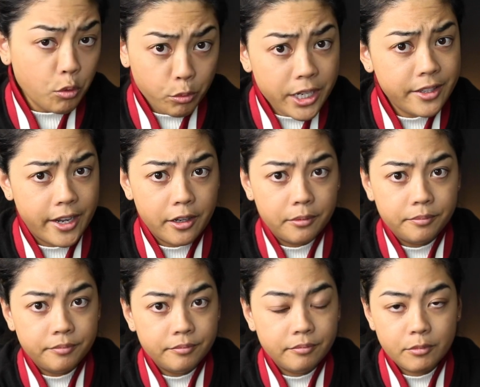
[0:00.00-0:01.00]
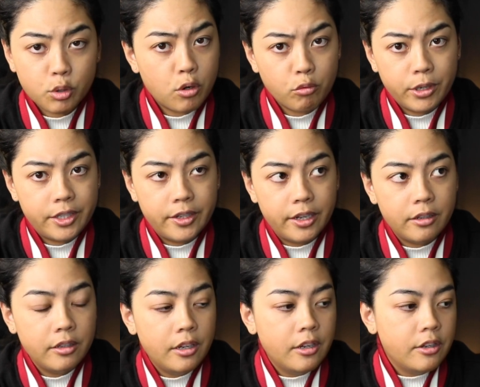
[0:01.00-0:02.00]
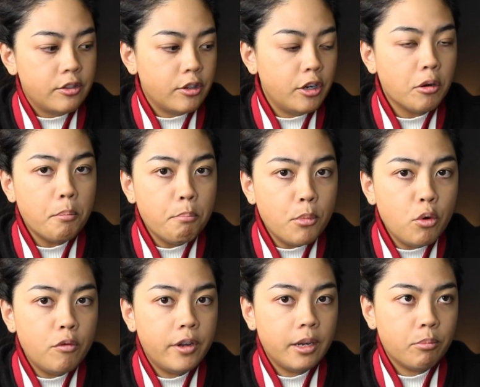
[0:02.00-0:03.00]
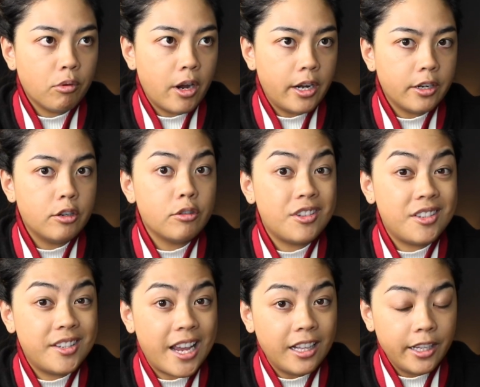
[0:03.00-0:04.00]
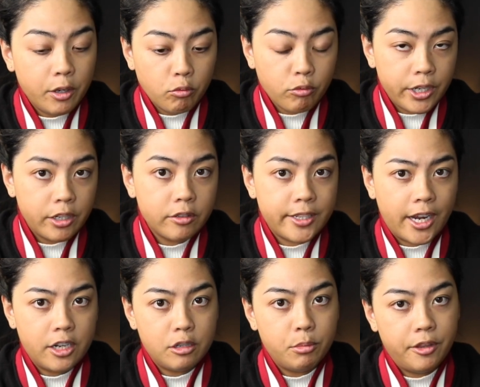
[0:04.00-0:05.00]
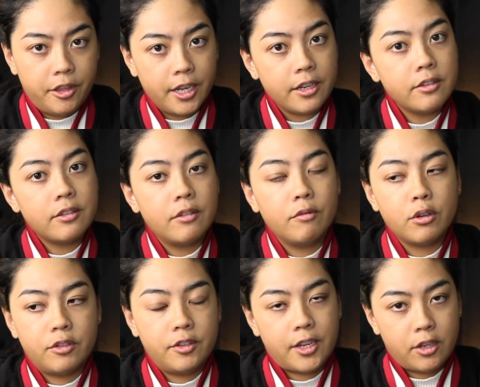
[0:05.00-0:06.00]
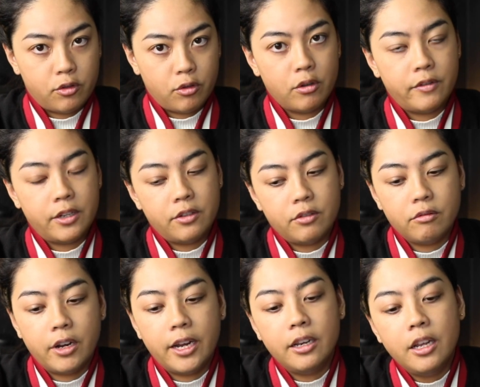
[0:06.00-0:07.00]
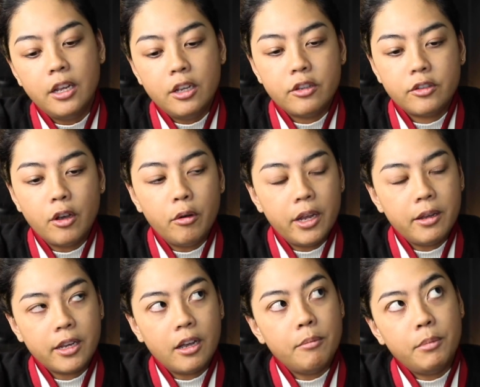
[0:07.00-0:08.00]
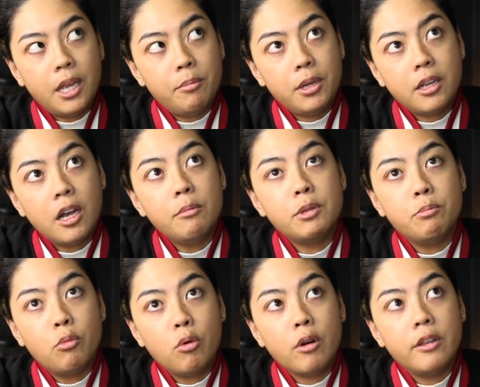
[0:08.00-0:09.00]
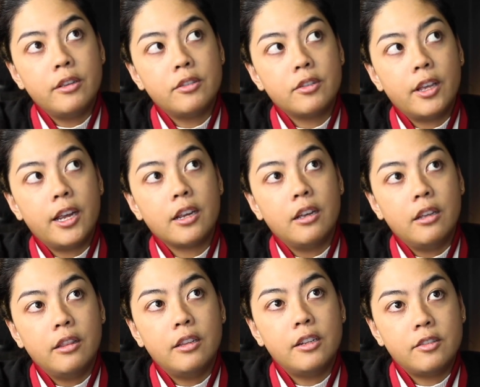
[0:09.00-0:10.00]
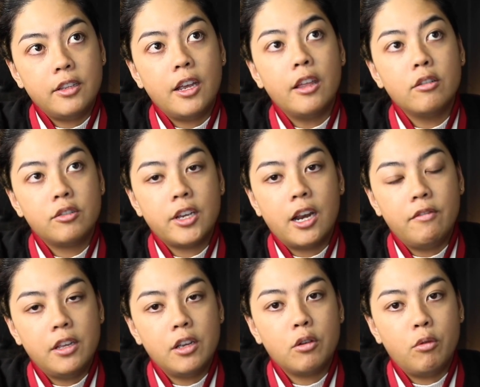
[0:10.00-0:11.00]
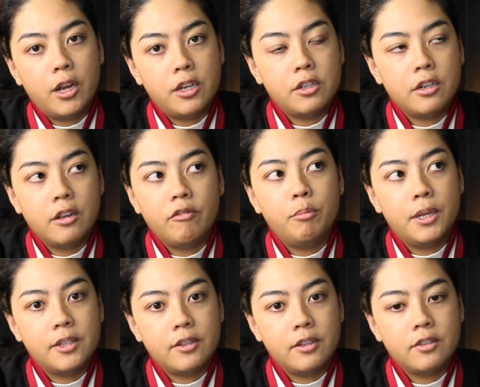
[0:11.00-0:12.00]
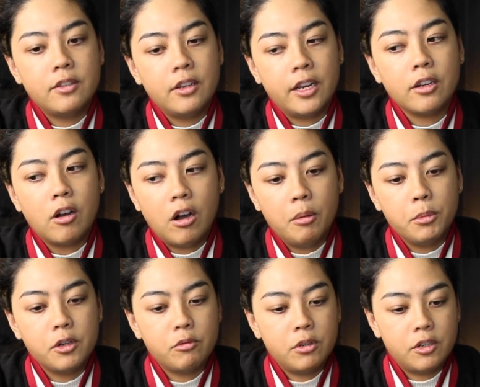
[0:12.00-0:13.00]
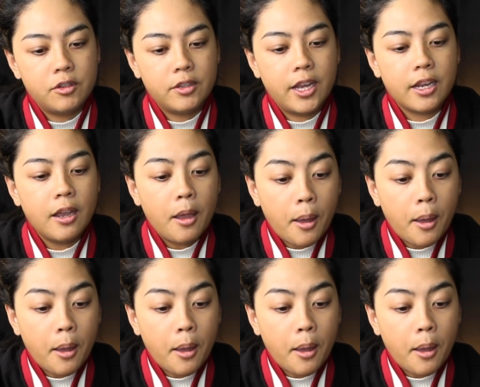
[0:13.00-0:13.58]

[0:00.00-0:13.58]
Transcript: retail. It's called retail. So you're moving product, you're selling real tangible things versus a service, right? So it becomes more this like, it's the other side of the equation of business and commerce, which is like